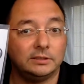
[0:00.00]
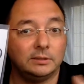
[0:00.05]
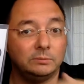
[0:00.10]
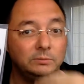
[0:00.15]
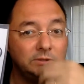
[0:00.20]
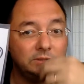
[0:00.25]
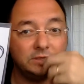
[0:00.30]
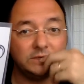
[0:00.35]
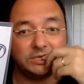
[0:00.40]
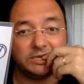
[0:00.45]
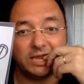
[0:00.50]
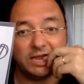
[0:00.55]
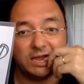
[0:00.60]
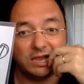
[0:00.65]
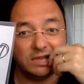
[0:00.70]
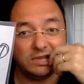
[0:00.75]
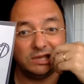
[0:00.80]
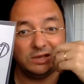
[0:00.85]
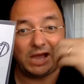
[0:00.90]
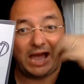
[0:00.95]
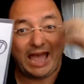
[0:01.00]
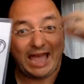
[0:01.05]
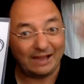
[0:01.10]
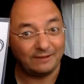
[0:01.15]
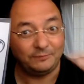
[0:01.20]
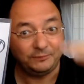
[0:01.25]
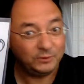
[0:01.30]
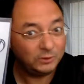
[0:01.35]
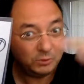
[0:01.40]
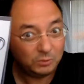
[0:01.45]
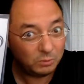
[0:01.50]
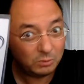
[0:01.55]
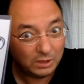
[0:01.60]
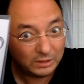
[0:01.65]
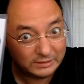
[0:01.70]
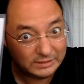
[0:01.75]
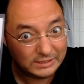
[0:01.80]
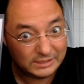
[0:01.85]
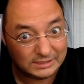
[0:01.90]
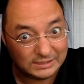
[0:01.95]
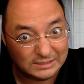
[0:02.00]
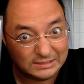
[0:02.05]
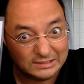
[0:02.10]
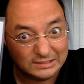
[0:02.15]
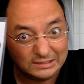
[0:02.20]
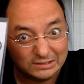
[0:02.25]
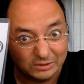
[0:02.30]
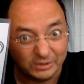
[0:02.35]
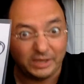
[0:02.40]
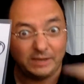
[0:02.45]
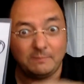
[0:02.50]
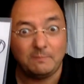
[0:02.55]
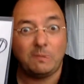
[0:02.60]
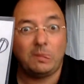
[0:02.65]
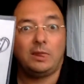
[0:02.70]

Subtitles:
I wouldn't say, you have to do all this, okay?